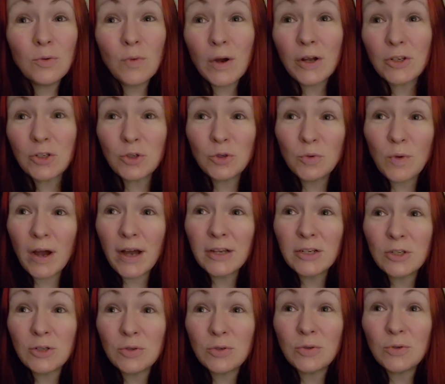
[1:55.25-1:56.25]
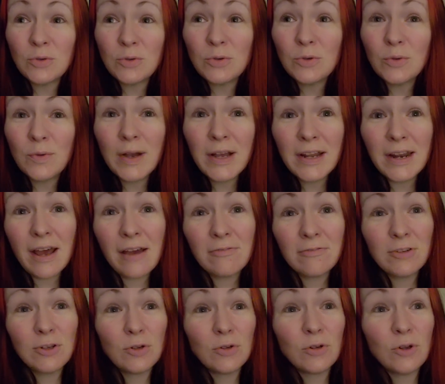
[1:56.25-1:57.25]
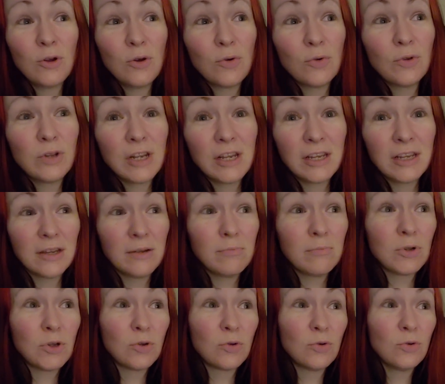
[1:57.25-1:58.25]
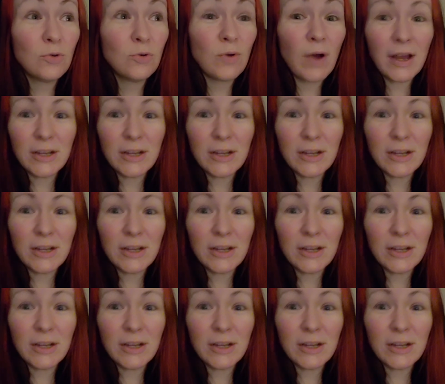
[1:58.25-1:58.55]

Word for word: What do I do when I feel lonely and blue?